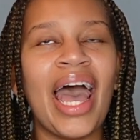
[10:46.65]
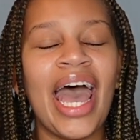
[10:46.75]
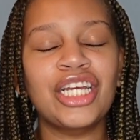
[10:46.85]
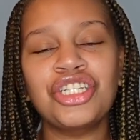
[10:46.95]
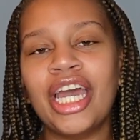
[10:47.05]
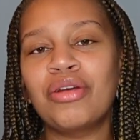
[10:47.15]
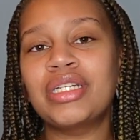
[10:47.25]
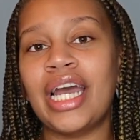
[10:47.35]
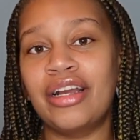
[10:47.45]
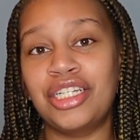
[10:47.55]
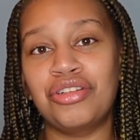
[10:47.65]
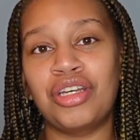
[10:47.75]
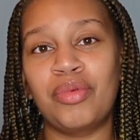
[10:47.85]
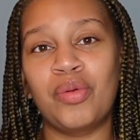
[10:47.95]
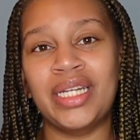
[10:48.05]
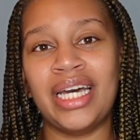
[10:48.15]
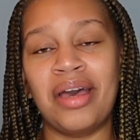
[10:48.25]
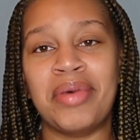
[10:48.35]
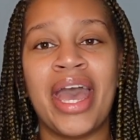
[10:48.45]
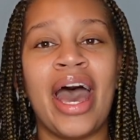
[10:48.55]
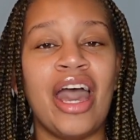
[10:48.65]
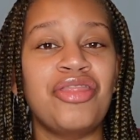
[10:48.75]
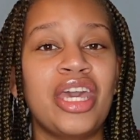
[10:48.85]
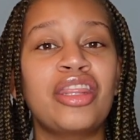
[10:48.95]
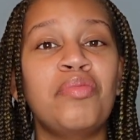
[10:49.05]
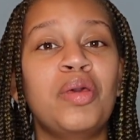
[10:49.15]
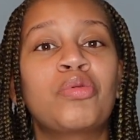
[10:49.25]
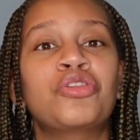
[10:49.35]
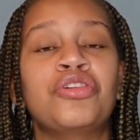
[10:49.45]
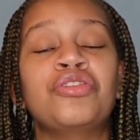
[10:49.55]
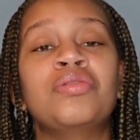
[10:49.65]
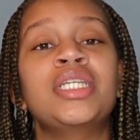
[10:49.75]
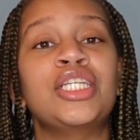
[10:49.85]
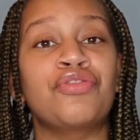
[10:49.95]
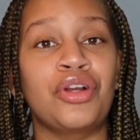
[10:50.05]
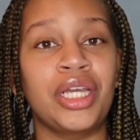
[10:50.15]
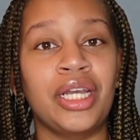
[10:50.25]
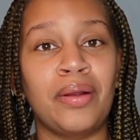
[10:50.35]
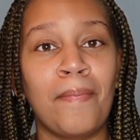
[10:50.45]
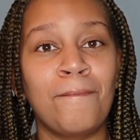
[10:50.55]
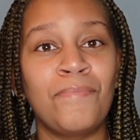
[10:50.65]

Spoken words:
I actually had a retired teacher tell me one time, I think that people should student teach for a year.